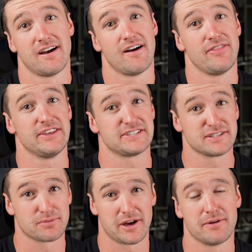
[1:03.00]
This
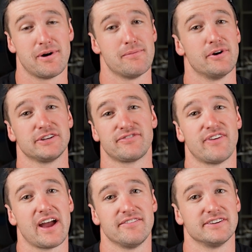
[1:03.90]
is one of my most
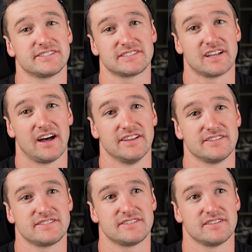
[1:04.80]
favourite
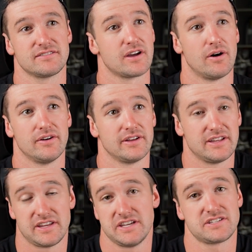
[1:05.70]
stunts
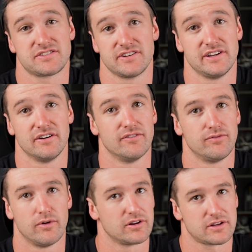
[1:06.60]
in history
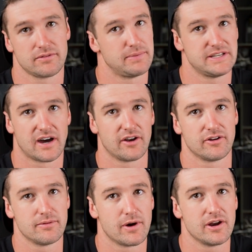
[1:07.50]
of what can be done
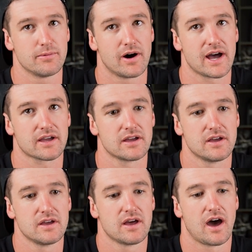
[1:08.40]
on a motorbike.
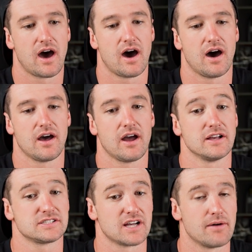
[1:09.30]

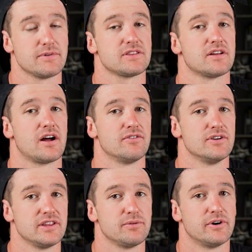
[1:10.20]
It's something that I
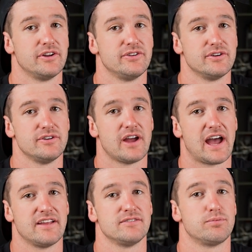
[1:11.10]
really want to do,
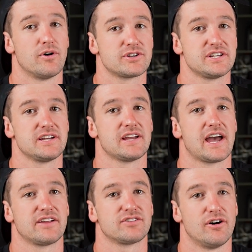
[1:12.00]
and watching
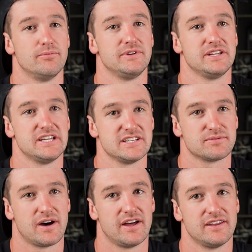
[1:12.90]
how Tom did his
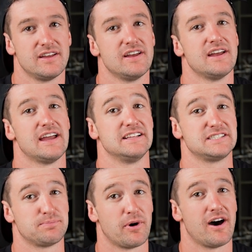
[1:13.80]
one
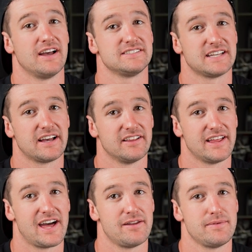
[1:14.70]
inspires the hell
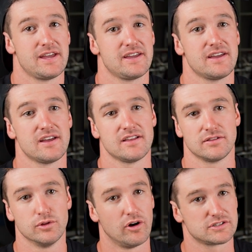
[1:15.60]
out of me.
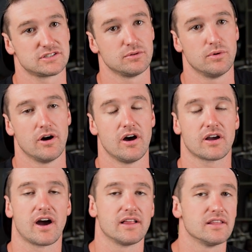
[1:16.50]
Lots of
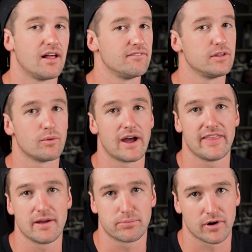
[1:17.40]
work. I love the way
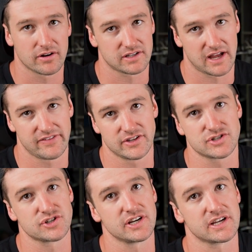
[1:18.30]
they broke down the
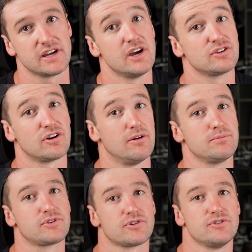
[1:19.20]
trick.
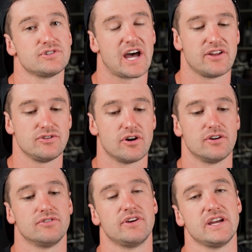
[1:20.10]
Tom Cruise had no
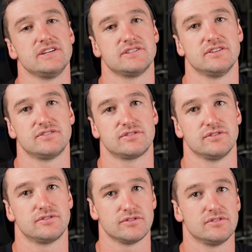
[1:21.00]
reason
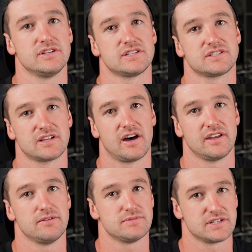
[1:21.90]
to do this
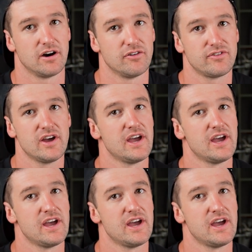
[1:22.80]
stunt himself.